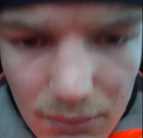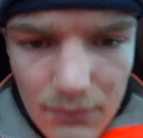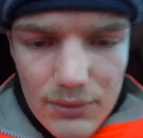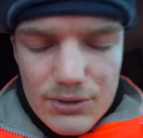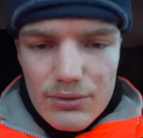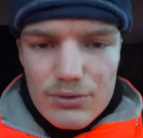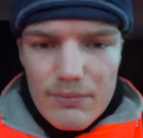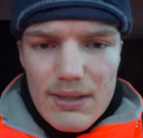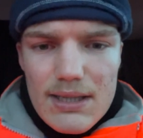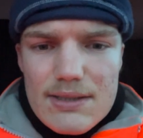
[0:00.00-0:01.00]
social
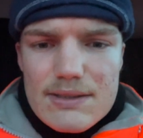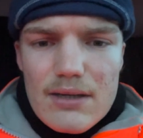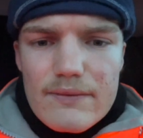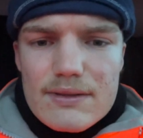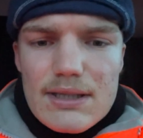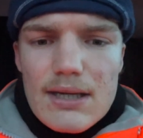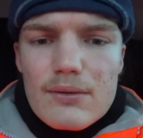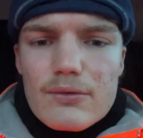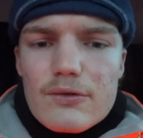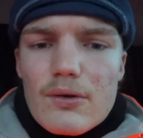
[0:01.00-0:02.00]
media service now,
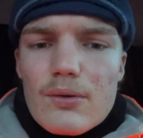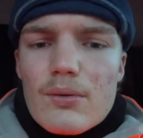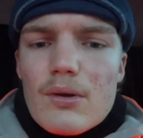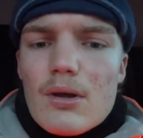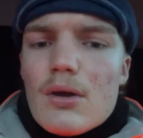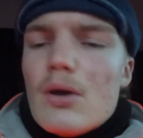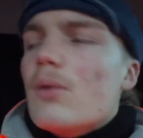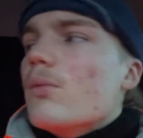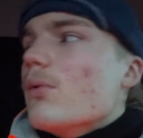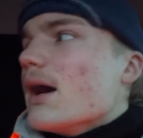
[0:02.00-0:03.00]
so
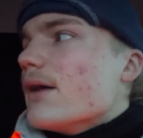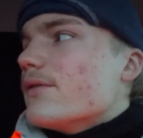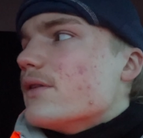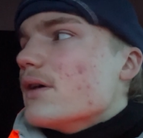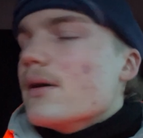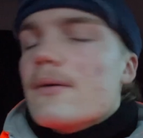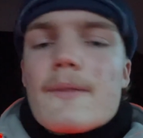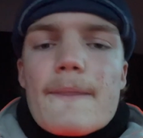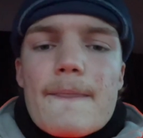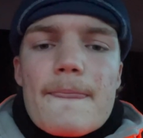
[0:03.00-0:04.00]
we'll have to
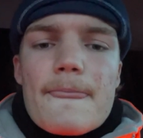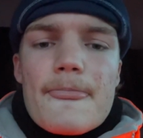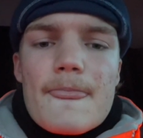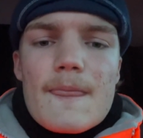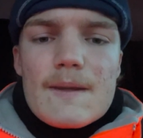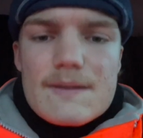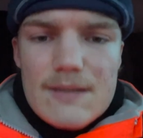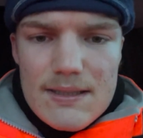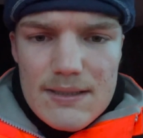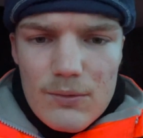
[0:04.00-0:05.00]

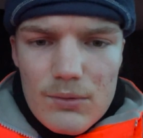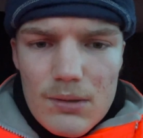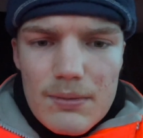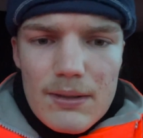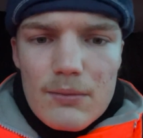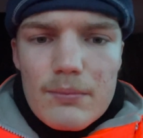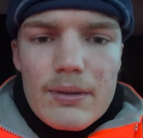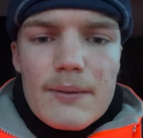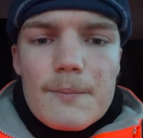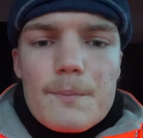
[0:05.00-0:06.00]
change that all up a little bit.